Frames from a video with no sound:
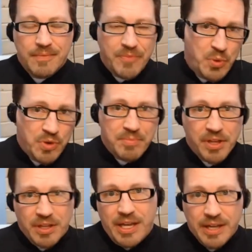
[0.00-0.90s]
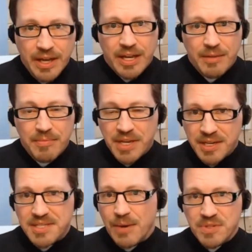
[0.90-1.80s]
Yeah. You wouldn't be able to get knighted
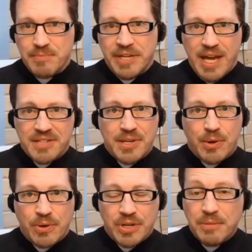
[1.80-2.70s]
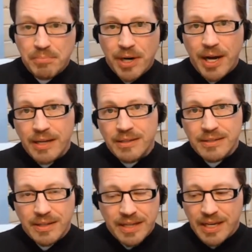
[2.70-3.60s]
because that was a monastic order, but
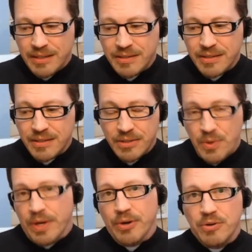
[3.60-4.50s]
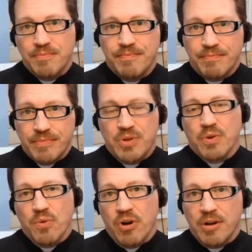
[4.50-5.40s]
again, you had a home. You
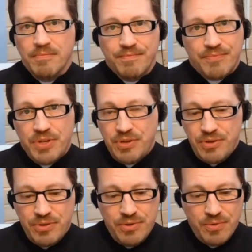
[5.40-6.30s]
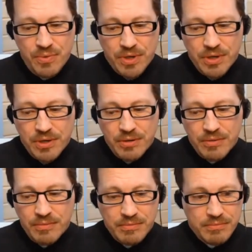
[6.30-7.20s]
were welcome. You
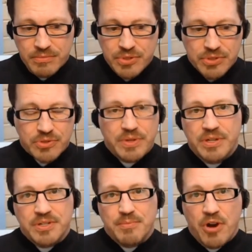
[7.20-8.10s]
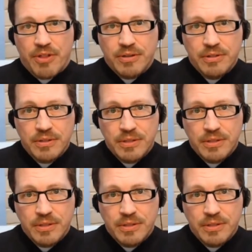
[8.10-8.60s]
were treated as a brother.